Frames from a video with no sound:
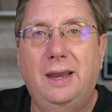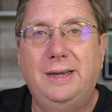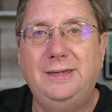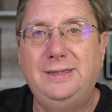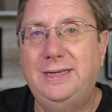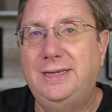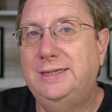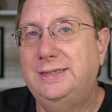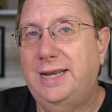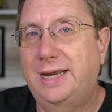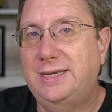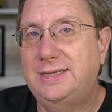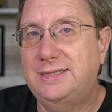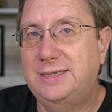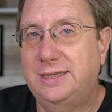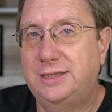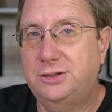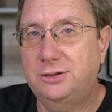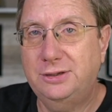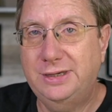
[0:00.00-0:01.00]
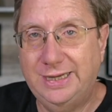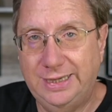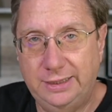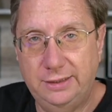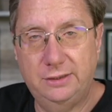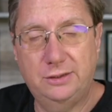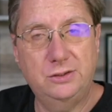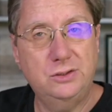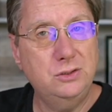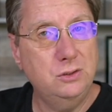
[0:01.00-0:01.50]
a DNA center
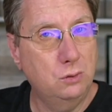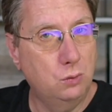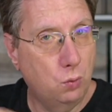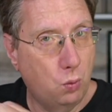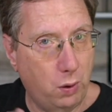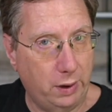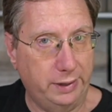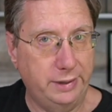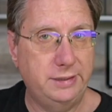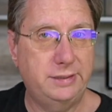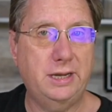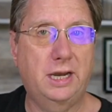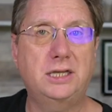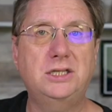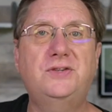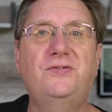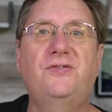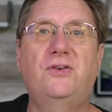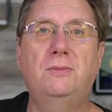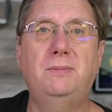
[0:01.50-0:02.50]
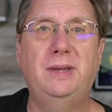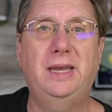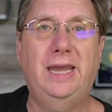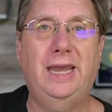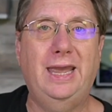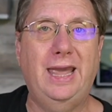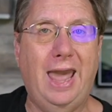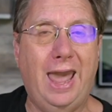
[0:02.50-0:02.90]
is, what it does for me,